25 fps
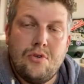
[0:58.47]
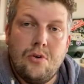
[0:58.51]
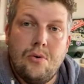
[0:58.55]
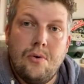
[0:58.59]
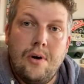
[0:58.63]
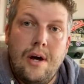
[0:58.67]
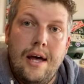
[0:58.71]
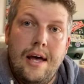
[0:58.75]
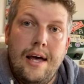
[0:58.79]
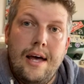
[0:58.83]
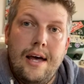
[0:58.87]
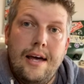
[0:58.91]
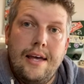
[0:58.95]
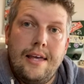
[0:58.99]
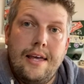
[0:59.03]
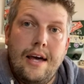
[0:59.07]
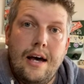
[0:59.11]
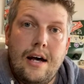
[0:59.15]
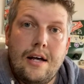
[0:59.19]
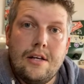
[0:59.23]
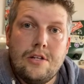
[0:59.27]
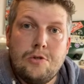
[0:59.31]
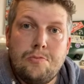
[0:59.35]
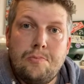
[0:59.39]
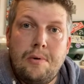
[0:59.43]
So
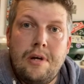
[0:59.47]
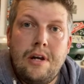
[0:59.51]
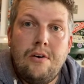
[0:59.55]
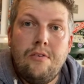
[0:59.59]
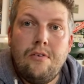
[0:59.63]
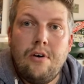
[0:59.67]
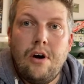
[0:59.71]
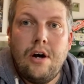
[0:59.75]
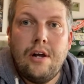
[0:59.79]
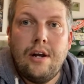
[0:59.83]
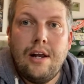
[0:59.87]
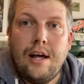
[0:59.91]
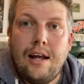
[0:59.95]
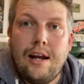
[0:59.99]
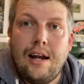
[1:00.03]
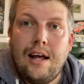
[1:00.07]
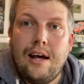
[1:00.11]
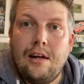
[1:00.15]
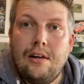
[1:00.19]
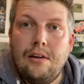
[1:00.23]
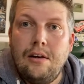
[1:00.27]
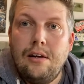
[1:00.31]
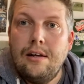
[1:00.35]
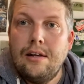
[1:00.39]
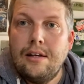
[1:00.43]
yeah, I'll spin around and
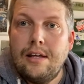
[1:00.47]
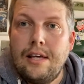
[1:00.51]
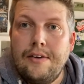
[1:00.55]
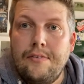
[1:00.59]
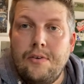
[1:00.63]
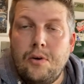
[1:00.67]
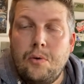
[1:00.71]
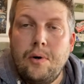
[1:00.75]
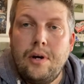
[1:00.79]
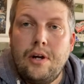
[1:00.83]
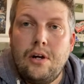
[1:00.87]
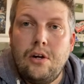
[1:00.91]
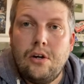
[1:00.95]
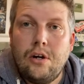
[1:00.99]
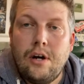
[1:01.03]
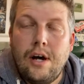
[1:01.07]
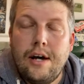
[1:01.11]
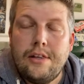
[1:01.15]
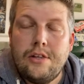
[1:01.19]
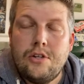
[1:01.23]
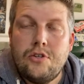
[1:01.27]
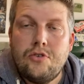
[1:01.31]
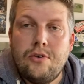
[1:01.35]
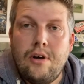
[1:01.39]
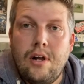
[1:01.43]
I'll give you a quick look
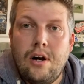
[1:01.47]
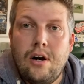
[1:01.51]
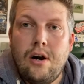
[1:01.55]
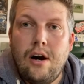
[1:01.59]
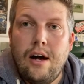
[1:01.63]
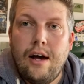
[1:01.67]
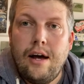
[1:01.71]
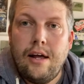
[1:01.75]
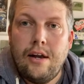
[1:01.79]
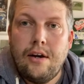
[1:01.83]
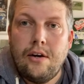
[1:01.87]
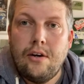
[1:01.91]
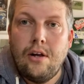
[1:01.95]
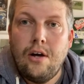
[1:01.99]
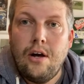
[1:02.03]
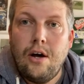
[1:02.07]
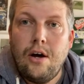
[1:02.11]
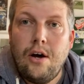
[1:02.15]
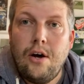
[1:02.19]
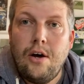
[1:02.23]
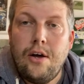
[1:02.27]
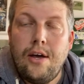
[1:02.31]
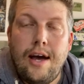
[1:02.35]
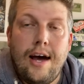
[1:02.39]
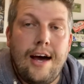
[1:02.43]
at the trailer and
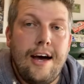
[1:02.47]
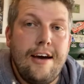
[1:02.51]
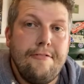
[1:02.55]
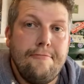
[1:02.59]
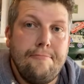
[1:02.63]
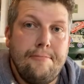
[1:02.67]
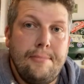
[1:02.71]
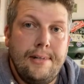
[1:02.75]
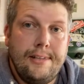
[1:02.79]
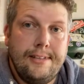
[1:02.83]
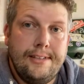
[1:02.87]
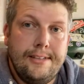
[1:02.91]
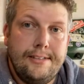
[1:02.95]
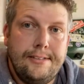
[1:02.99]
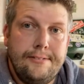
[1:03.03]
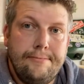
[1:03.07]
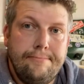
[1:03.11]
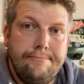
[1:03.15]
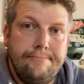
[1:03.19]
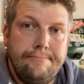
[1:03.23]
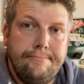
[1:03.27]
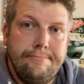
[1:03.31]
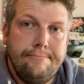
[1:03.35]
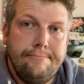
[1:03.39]
how I've built it.